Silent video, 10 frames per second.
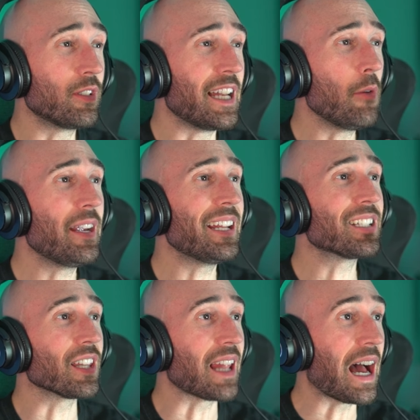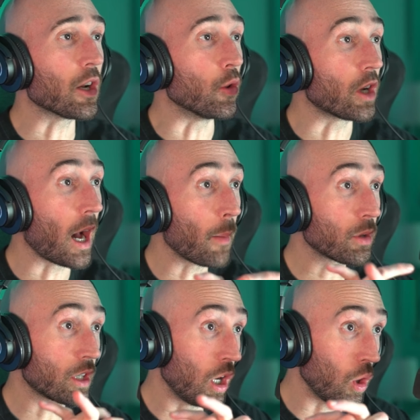Today we get into Latto, Copper
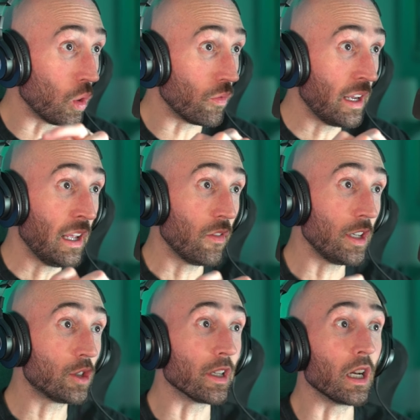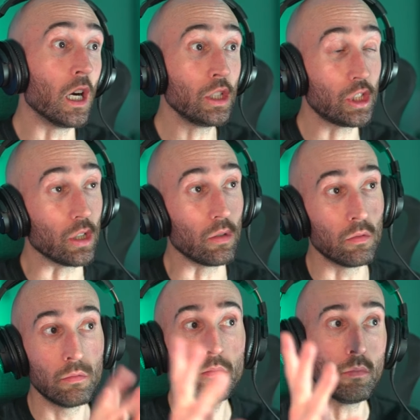Cove, featuring Hunxho.
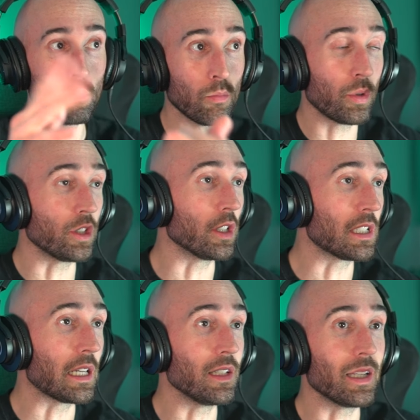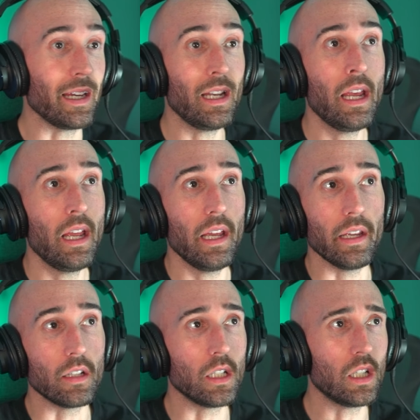Pretty sure that's how you say it.
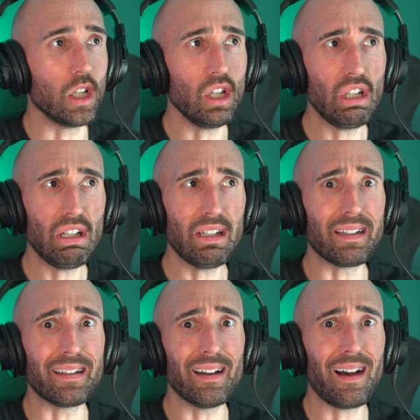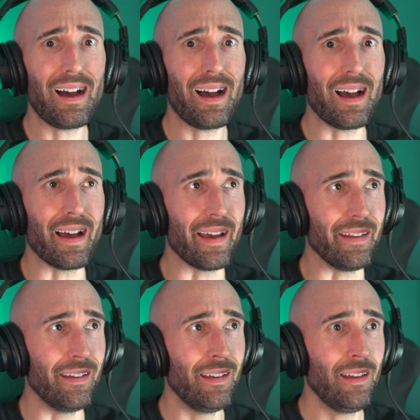And good
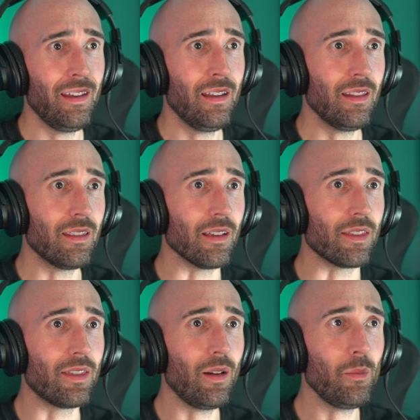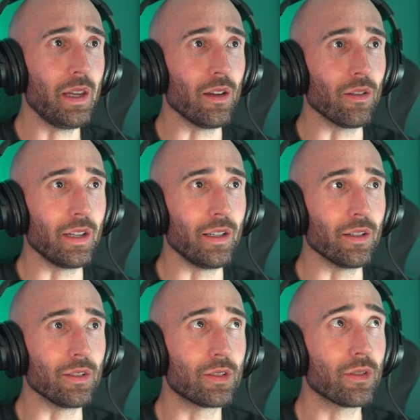God, the thumbnail here
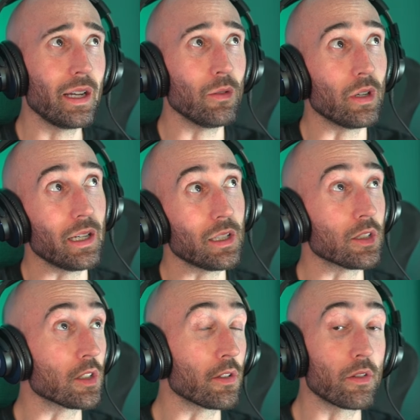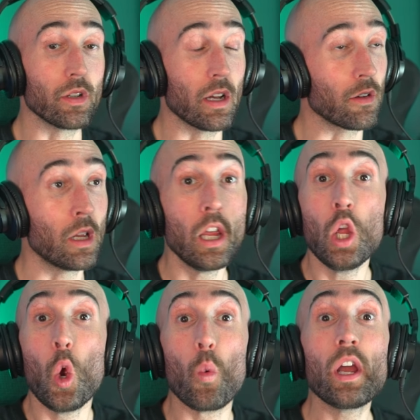is crazy. Well, I guess it's a lyric video. I don't know.
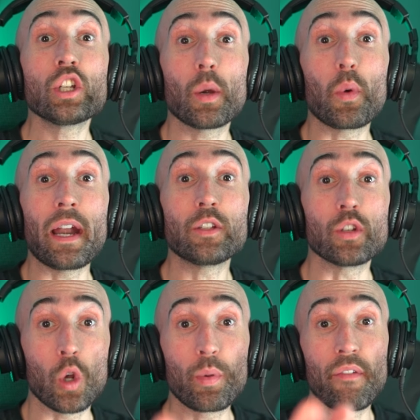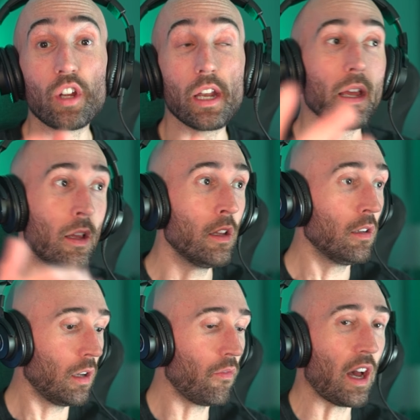We're going to jump right into it. Hope you're having a good day.
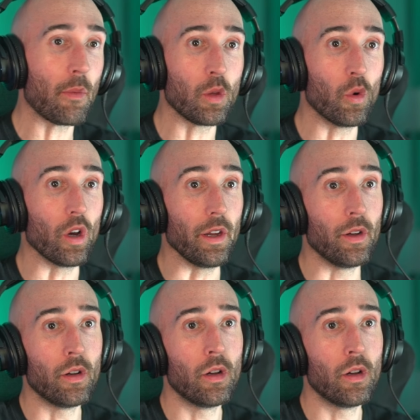Come vibe with your boy.